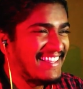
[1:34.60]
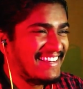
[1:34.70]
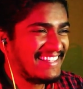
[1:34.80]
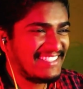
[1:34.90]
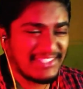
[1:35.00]

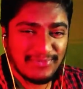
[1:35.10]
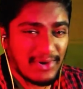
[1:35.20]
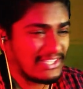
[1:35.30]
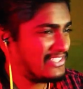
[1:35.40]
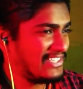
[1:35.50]
let's just
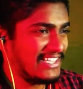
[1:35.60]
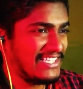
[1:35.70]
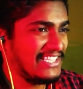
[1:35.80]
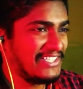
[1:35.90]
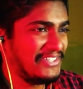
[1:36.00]
watch uh,
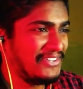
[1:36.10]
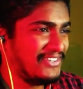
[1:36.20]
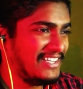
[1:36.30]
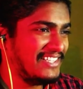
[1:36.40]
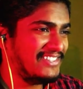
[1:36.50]
season 2
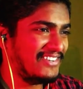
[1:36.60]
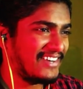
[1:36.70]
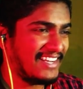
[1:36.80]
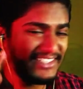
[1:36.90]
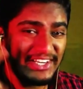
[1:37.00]
teaser,
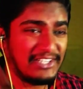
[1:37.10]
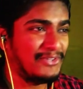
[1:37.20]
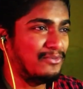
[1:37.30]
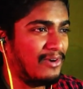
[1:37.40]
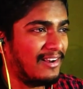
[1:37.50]
okay? Three, two,
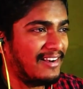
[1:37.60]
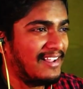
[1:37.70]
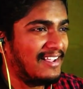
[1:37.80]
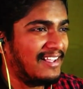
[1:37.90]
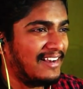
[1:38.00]
one.
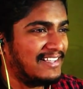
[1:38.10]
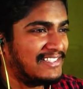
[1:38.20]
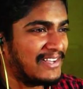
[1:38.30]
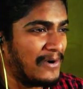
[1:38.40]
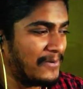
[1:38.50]
let's
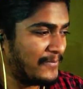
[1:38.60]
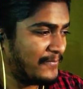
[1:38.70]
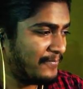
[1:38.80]
go.